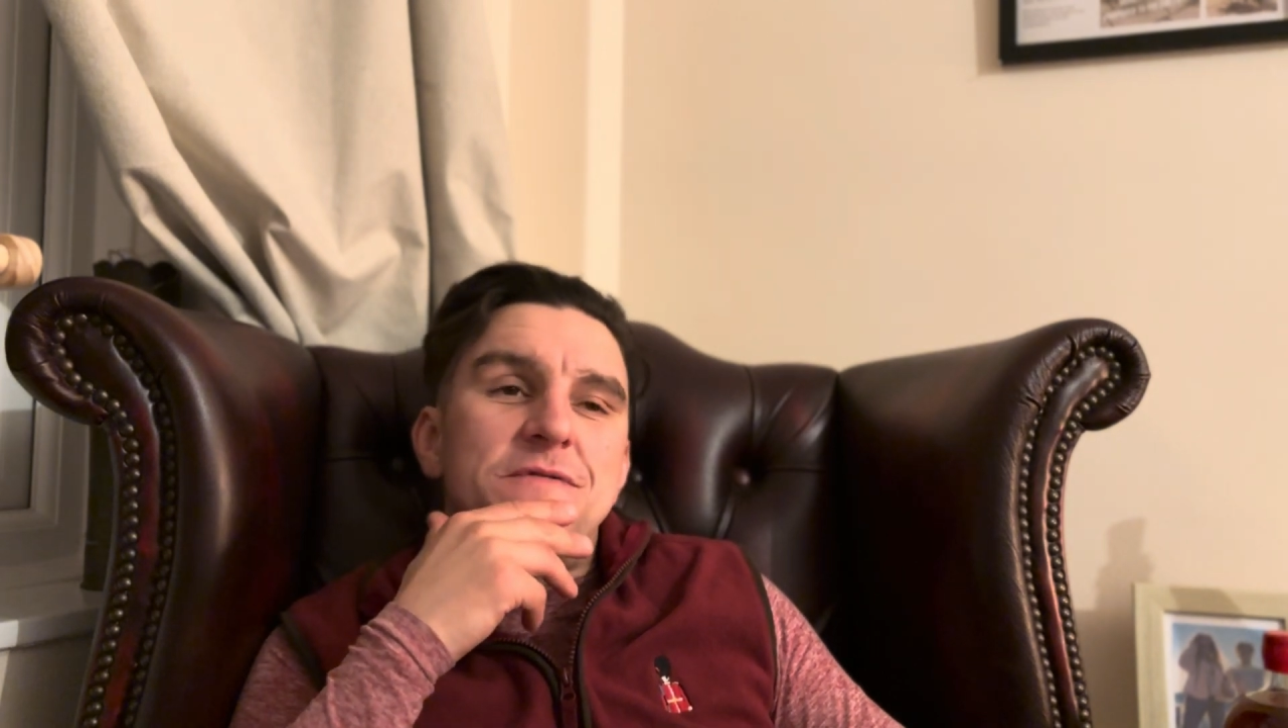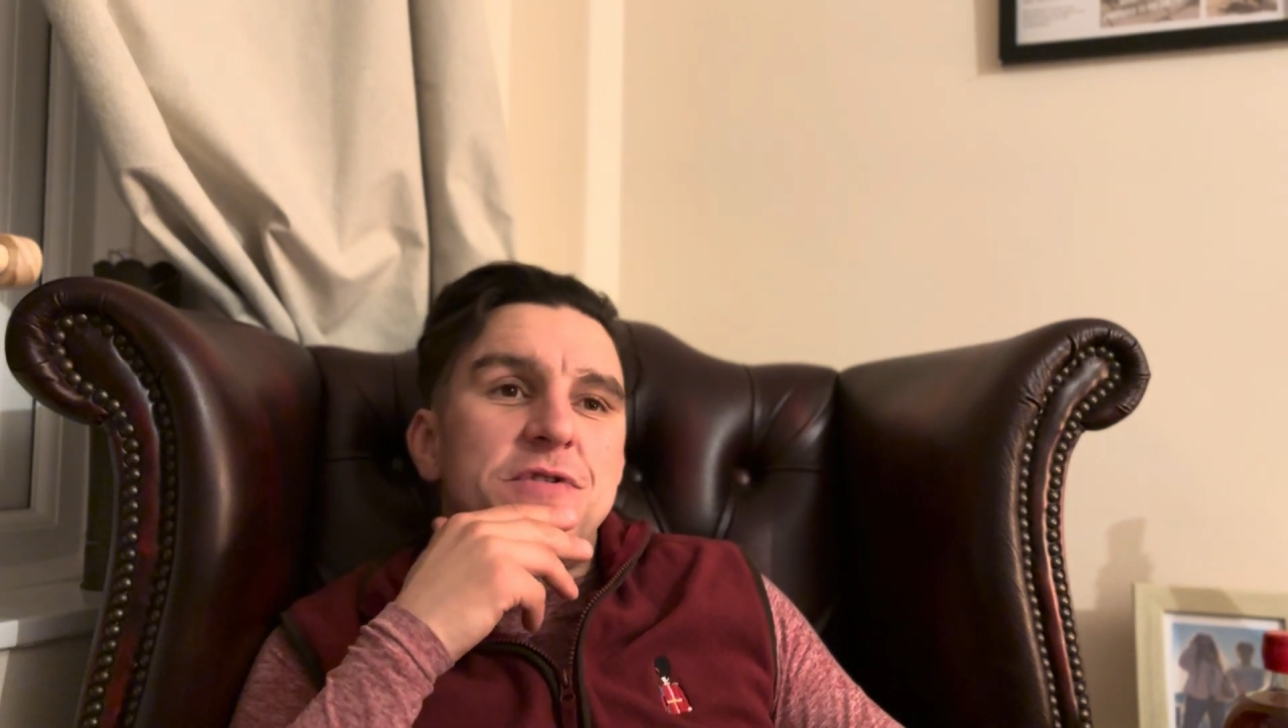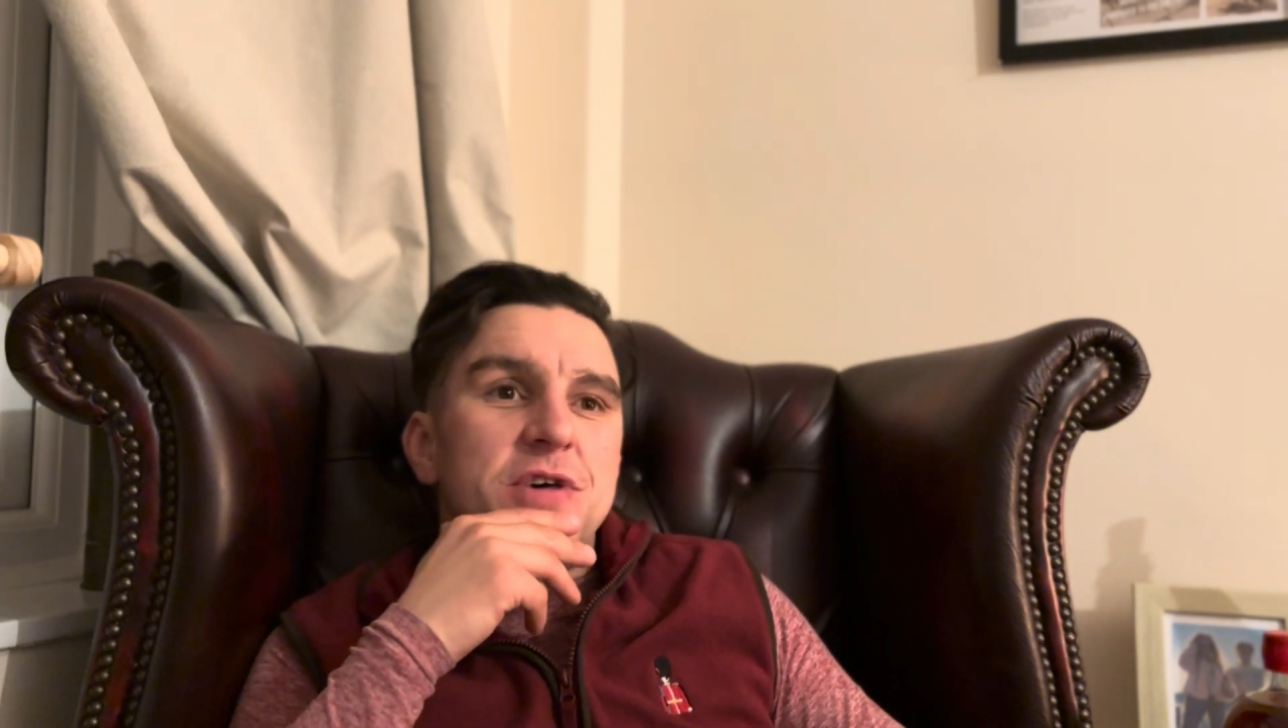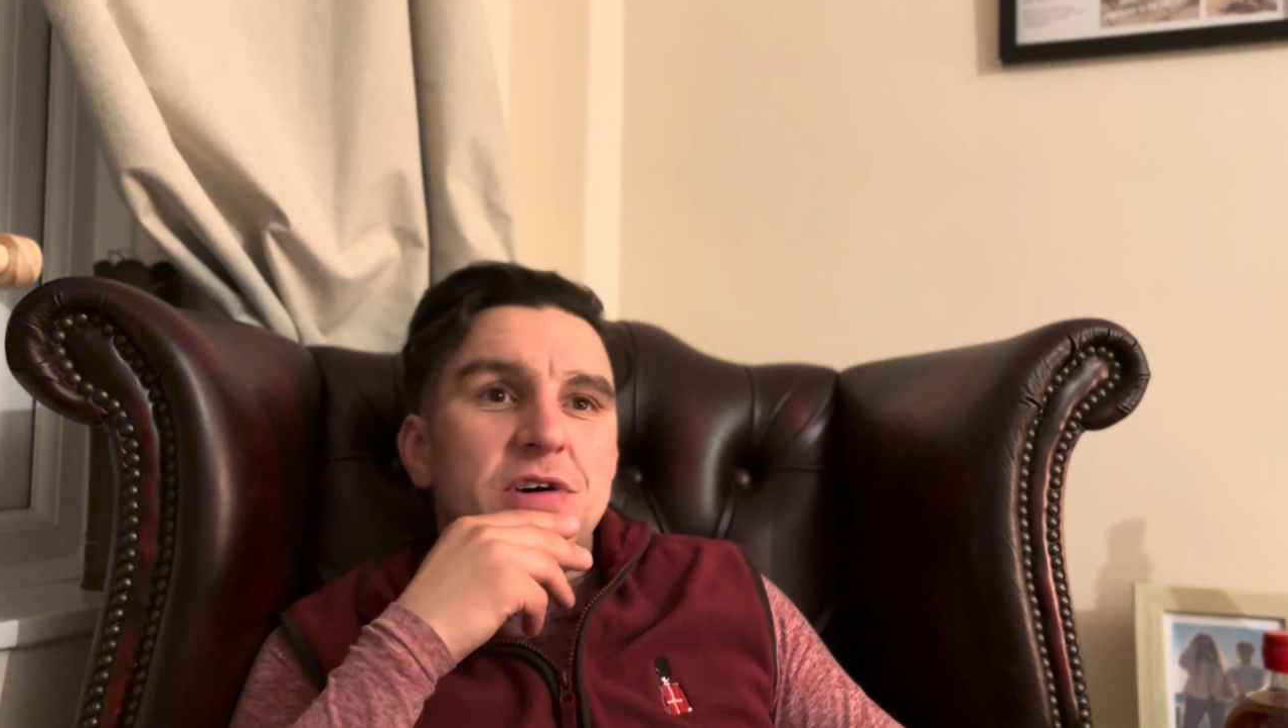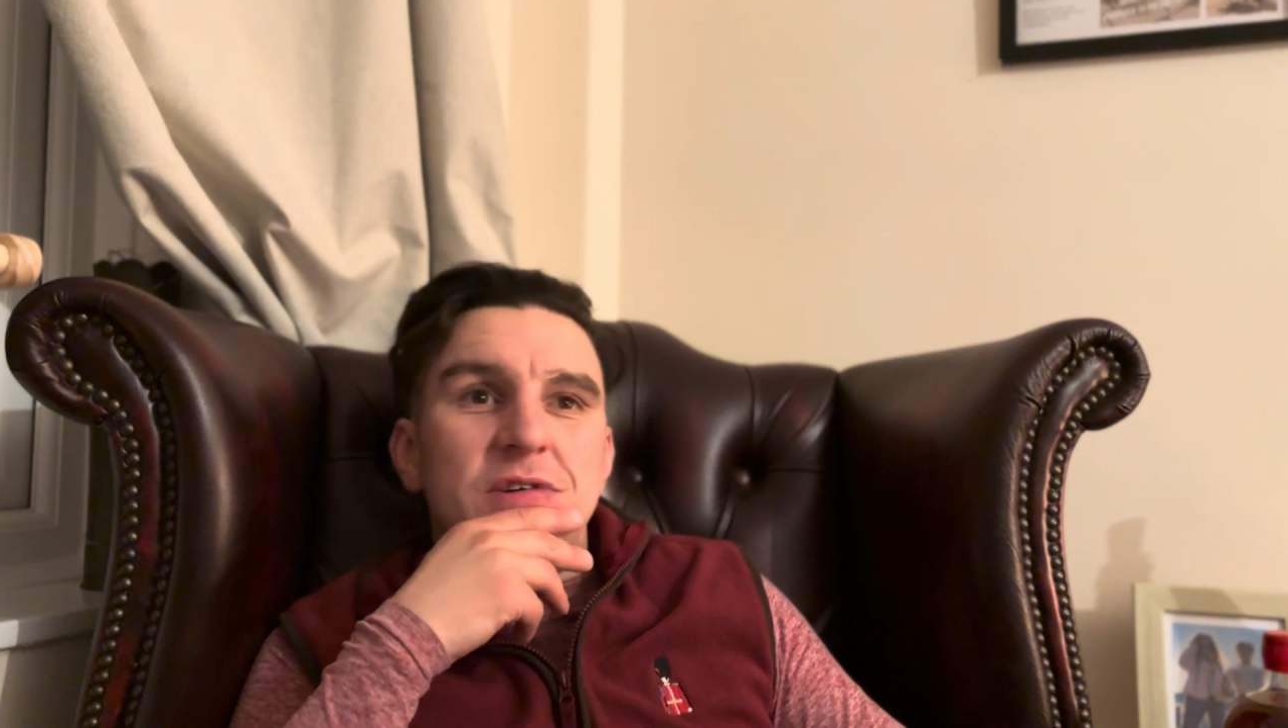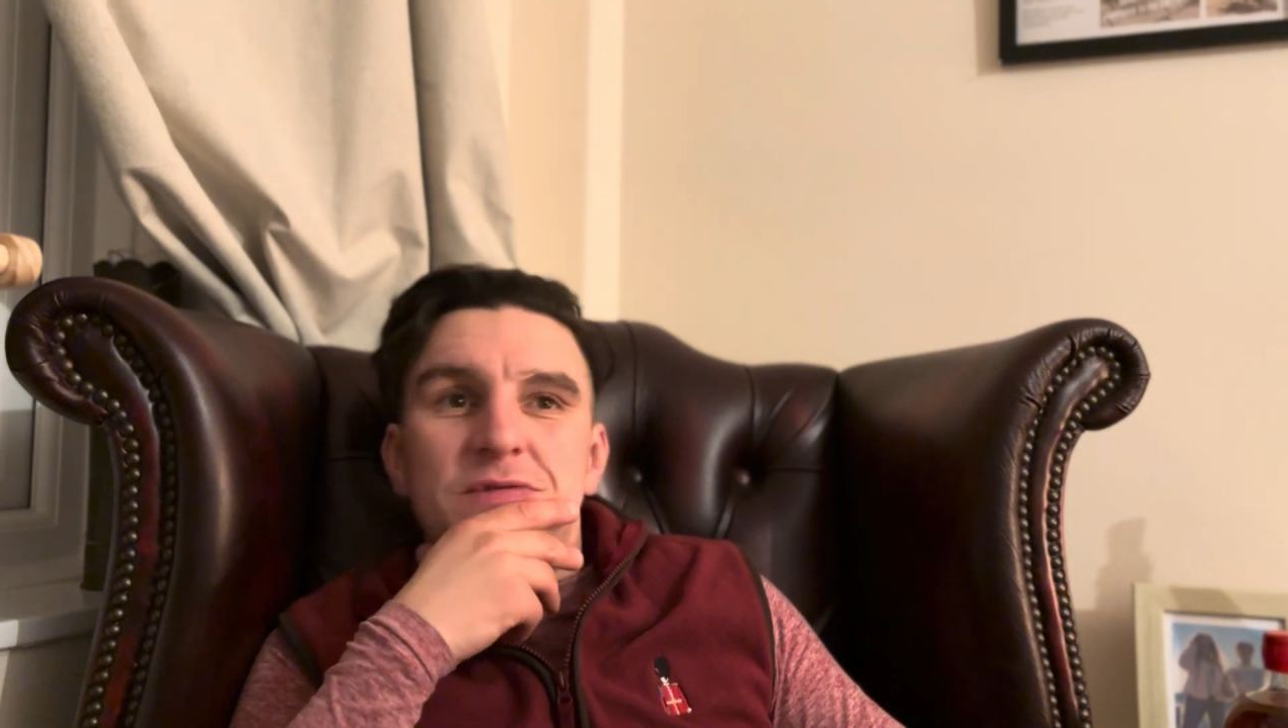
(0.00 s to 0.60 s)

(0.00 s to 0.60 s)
for the